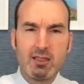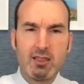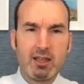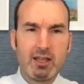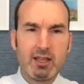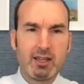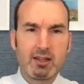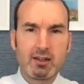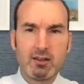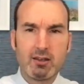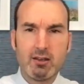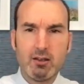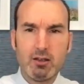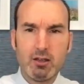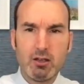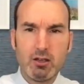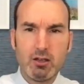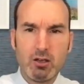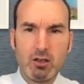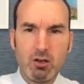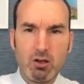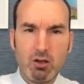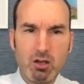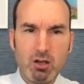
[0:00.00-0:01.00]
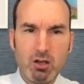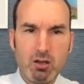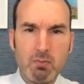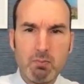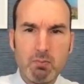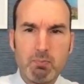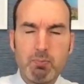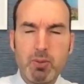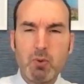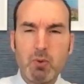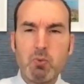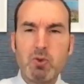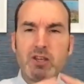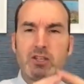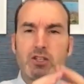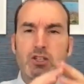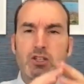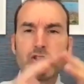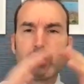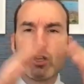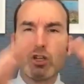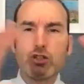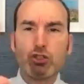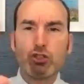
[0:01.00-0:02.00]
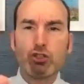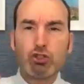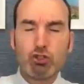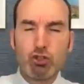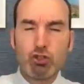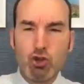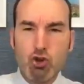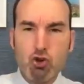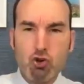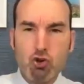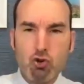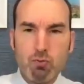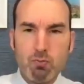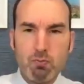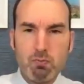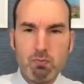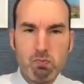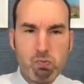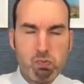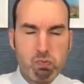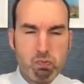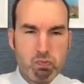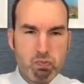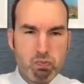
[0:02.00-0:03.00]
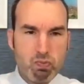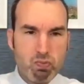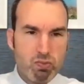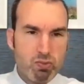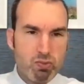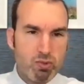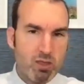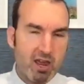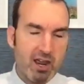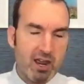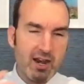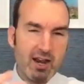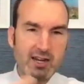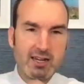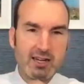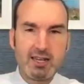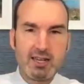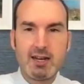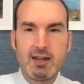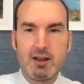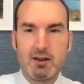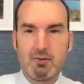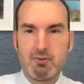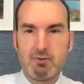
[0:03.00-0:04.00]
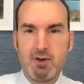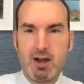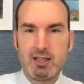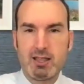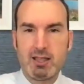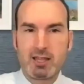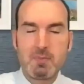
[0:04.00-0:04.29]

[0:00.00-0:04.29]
Like, but we just assume, and I get it, right?